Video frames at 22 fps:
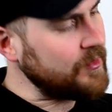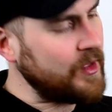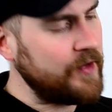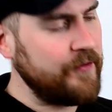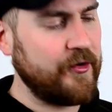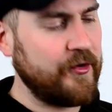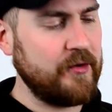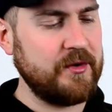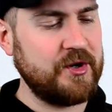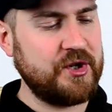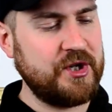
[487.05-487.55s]

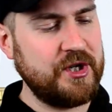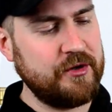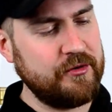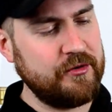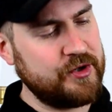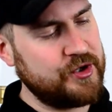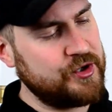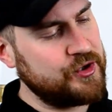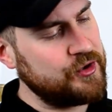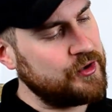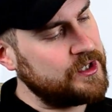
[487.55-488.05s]
from
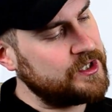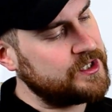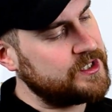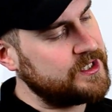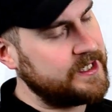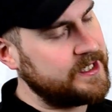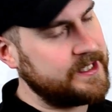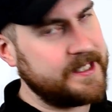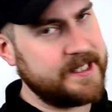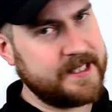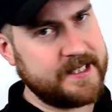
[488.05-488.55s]
Ishiro's Choice
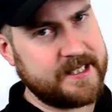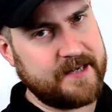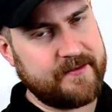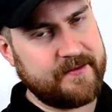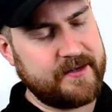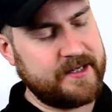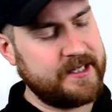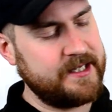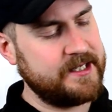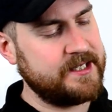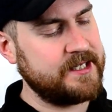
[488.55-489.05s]

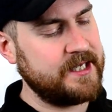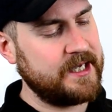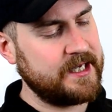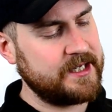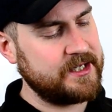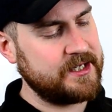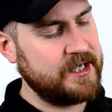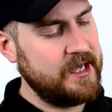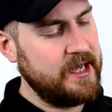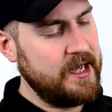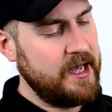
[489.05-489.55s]
1976.